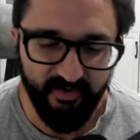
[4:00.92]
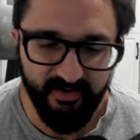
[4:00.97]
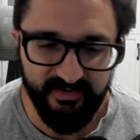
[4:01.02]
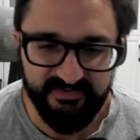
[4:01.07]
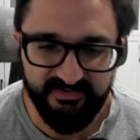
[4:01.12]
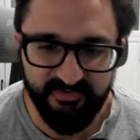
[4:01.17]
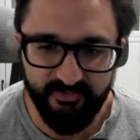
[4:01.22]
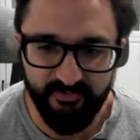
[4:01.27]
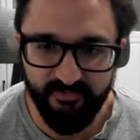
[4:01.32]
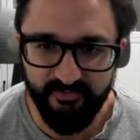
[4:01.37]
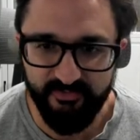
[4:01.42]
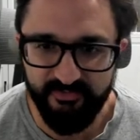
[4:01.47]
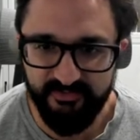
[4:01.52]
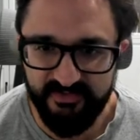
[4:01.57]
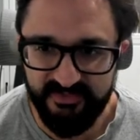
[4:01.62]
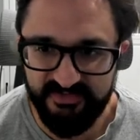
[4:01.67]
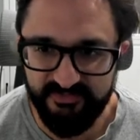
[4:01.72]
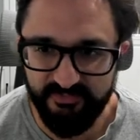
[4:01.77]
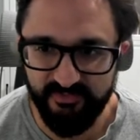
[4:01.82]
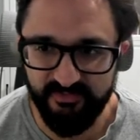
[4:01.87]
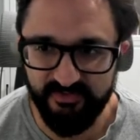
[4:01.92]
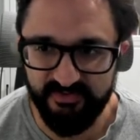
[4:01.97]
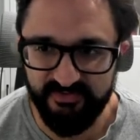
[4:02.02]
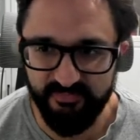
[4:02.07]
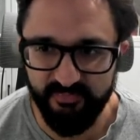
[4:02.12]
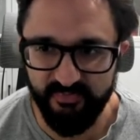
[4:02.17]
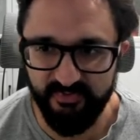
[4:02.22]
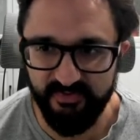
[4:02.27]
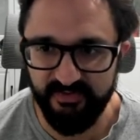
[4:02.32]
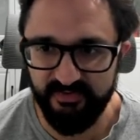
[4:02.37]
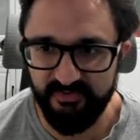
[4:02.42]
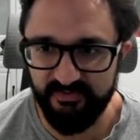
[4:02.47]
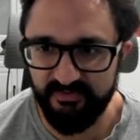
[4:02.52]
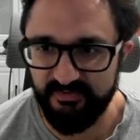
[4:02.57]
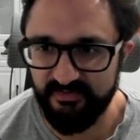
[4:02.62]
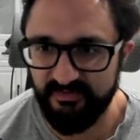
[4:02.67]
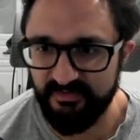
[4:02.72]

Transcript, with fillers: right, so this one looks pretty good.